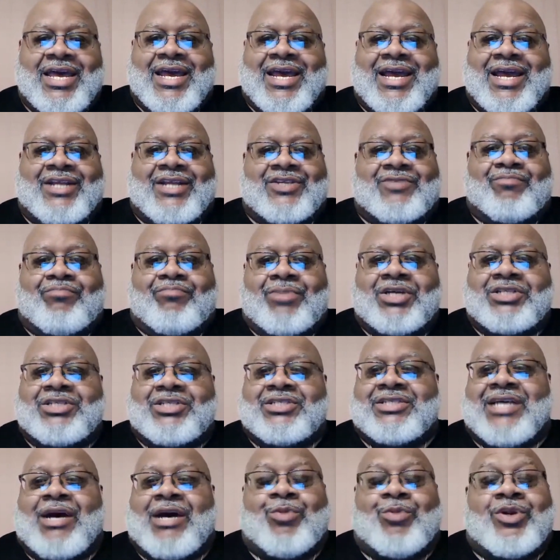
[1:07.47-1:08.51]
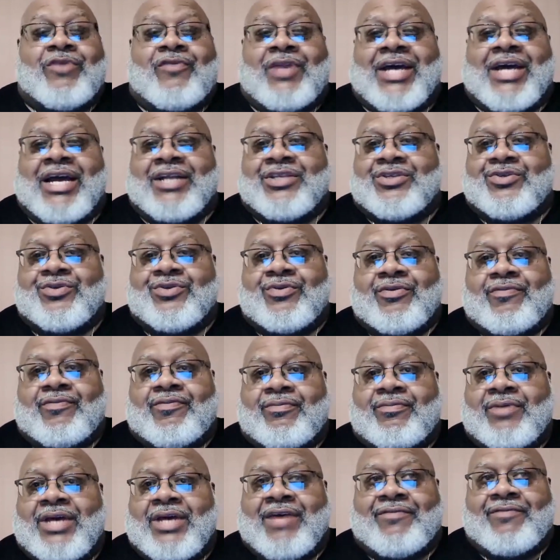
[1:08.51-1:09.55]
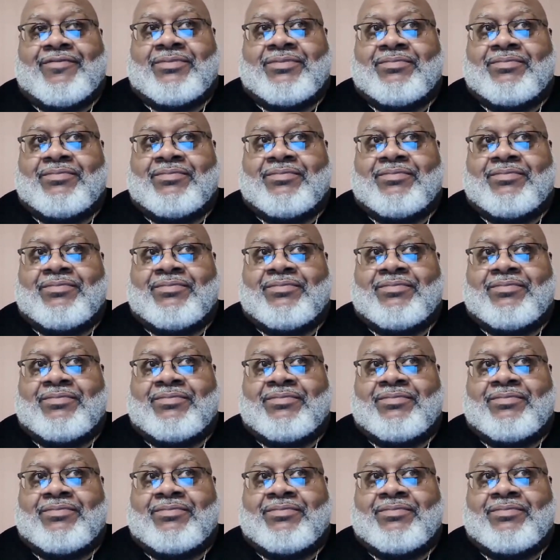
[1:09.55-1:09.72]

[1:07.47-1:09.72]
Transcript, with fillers: And as much as I would have liked to have